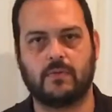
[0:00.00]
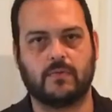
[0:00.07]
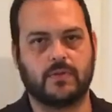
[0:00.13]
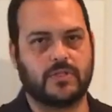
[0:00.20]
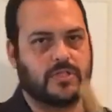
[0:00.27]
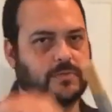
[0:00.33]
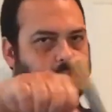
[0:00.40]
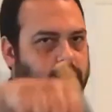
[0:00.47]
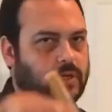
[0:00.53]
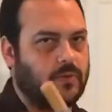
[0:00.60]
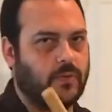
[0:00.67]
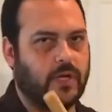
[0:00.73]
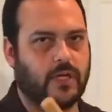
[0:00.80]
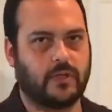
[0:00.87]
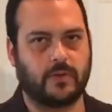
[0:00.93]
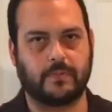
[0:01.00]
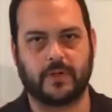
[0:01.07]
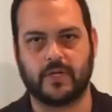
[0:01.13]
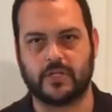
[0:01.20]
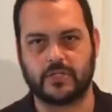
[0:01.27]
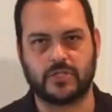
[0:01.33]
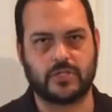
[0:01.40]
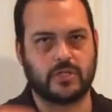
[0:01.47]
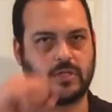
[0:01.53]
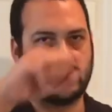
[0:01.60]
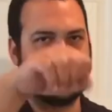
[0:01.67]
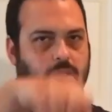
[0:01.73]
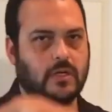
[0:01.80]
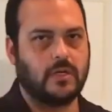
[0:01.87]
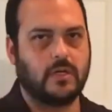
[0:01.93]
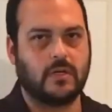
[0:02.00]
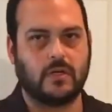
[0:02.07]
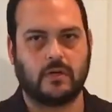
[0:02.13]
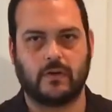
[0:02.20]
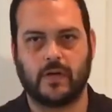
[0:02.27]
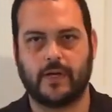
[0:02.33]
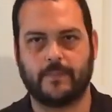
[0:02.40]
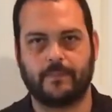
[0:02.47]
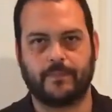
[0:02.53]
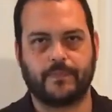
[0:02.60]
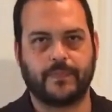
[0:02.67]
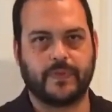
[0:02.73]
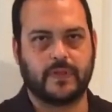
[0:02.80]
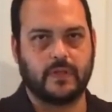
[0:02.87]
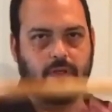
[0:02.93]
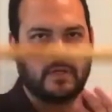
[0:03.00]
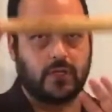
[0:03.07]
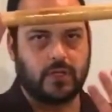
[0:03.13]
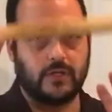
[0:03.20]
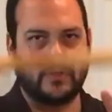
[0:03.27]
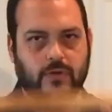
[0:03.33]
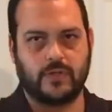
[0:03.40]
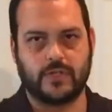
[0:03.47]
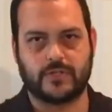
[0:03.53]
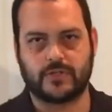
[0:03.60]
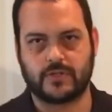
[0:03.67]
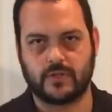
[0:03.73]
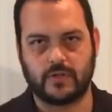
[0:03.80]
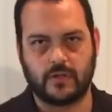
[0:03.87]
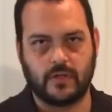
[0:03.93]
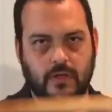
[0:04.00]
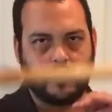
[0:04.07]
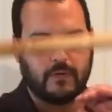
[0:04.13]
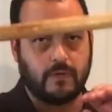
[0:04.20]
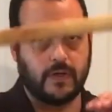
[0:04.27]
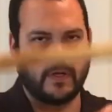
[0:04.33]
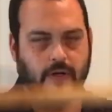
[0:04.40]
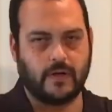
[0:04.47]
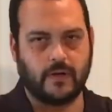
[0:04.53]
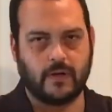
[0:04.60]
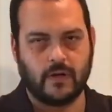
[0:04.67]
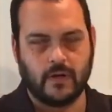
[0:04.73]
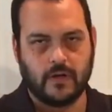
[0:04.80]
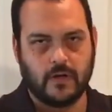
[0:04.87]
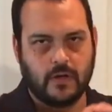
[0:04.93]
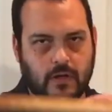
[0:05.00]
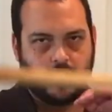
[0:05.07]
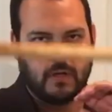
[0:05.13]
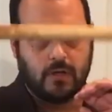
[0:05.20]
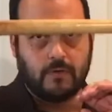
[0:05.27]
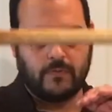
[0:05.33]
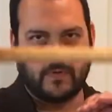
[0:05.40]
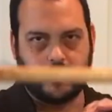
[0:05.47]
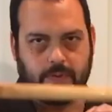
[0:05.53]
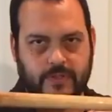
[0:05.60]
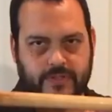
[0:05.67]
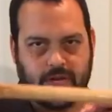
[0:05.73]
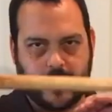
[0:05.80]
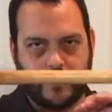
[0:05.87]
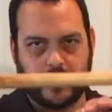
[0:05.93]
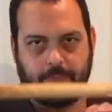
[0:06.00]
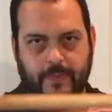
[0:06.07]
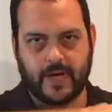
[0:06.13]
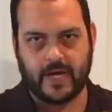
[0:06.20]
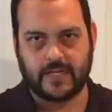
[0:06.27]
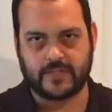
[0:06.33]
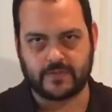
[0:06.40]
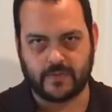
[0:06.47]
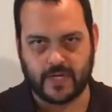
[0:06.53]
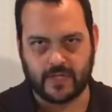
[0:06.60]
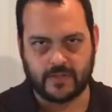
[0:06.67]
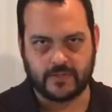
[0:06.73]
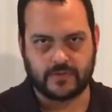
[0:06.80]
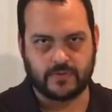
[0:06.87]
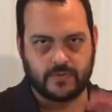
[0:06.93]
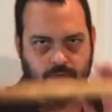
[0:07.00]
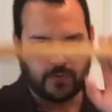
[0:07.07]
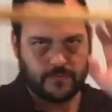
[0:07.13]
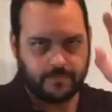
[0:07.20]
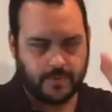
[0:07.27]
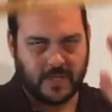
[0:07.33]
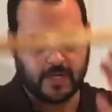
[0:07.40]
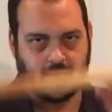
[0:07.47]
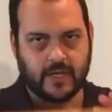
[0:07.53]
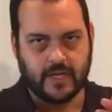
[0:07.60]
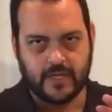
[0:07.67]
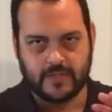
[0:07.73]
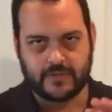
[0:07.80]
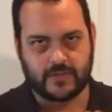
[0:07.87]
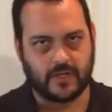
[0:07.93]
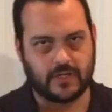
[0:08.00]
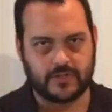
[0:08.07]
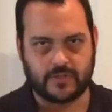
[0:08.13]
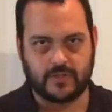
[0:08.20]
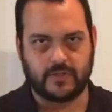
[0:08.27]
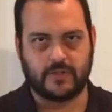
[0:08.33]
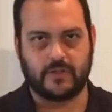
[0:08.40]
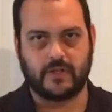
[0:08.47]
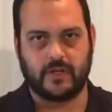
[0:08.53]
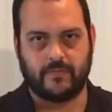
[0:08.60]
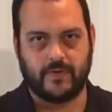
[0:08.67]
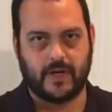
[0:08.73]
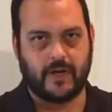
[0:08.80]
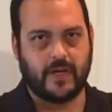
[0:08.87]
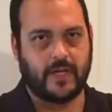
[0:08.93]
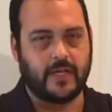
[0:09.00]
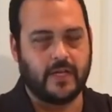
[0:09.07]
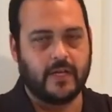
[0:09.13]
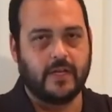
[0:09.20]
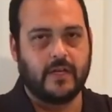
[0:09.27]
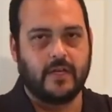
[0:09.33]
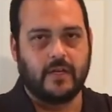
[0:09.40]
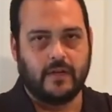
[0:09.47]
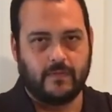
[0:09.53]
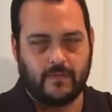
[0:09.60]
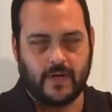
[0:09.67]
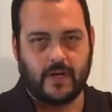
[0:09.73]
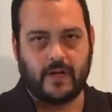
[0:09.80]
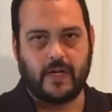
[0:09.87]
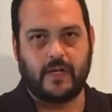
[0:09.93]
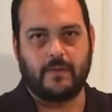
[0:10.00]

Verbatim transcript: would just be your regular punch, right? You can do this here from the top of the box, right? This is roof block. It's also a very, very